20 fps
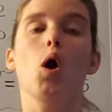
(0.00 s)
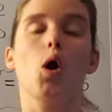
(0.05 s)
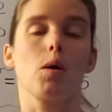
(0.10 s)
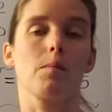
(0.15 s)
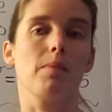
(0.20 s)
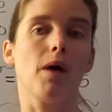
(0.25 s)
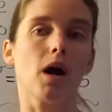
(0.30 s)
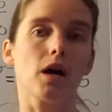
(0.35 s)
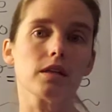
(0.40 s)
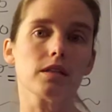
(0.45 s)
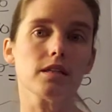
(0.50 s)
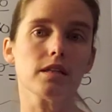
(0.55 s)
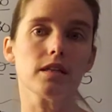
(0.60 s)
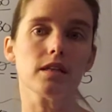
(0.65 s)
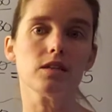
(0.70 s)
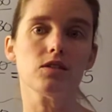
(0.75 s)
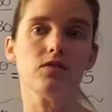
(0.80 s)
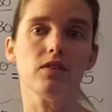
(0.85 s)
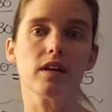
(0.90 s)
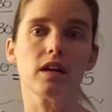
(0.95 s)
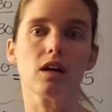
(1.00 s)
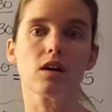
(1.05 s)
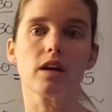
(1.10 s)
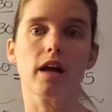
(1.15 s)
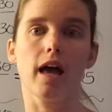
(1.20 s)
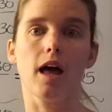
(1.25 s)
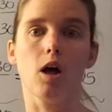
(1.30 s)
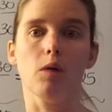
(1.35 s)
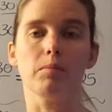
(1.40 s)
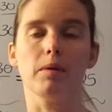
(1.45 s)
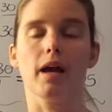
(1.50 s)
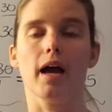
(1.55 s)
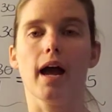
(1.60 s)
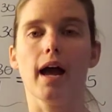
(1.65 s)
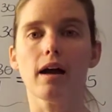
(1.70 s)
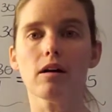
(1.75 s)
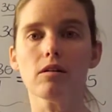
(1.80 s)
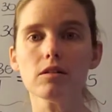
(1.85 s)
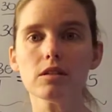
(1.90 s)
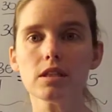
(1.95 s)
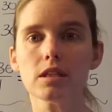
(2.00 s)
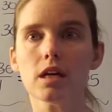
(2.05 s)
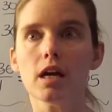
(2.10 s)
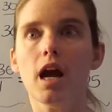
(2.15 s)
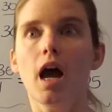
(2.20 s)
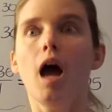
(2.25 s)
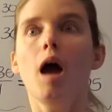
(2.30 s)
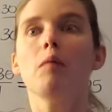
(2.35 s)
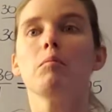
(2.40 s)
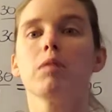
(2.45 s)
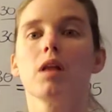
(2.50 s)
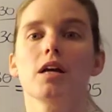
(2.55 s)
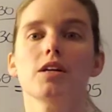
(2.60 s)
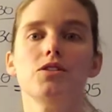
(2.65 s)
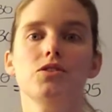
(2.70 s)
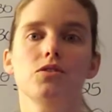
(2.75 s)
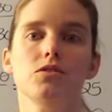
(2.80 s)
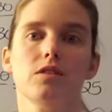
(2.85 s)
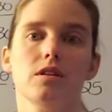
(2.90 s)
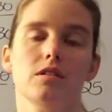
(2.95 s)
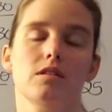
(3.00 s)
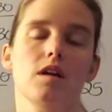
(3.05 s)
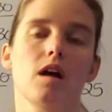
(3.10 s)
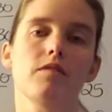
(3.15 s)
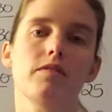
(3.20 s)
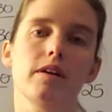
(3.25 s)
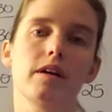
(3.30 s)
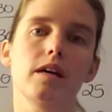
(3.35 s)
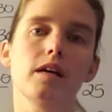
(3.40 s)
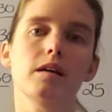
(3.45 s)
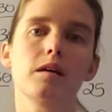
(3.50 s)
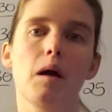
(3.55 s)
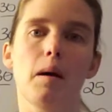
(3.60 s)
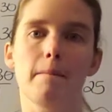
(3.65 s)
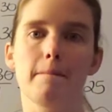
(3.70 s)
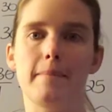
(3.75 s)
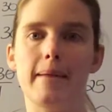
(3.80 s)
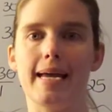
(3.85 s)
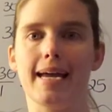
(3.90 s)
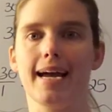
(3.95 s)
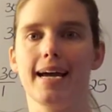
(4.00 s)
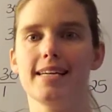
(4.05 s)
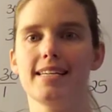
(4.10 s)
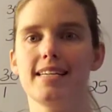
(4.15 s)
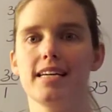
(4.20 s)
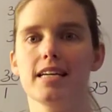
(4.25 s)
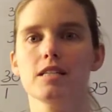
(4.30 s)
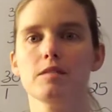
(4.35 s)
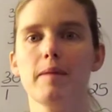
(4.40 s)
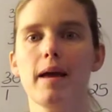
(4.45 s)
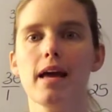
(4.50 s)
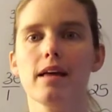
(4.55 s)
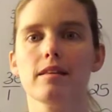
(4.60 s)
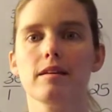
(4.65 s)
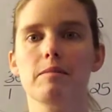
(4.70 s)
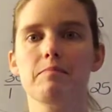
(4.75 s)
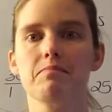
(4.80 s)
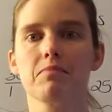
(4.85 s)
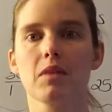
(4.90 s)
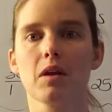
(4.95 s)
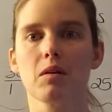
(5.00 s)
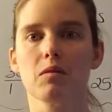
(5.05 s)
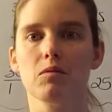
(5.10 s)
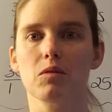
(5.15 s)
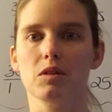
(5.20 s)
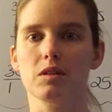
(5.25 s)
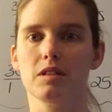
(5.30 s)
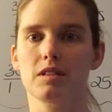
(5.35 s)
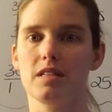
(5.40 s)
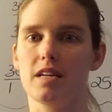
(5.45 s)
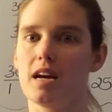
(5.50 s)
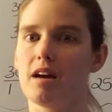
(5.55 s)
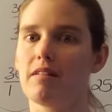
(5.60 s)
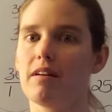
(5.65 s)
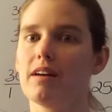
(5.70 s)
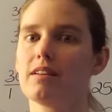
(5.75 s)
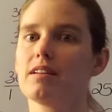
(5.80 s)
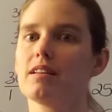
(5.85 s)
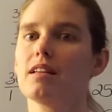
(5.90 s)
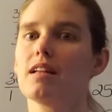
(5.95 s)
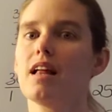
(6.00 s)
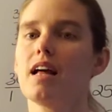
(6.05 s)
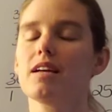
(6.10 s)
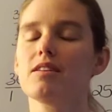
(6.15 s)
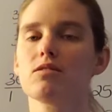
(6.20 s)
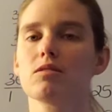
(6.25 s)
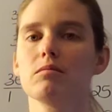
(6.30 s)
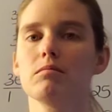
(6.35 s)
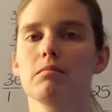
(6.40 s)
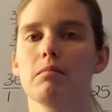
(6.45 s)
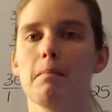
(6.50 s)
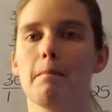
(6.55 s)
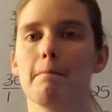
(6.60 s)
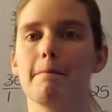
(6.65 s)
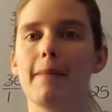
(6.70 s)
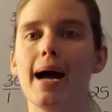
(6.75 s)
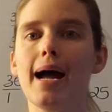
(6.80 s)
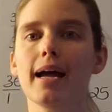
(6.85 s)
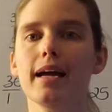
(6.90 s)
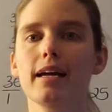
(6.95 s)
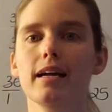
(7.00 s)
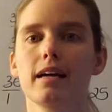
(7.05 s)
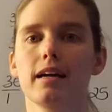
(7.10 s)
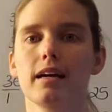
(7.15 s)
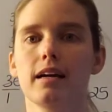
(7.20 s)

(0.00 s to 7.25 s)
or parts of this video to help you out. Plus use the stuff in Big Ideas Math. We'll see you around in the classroom. Bye.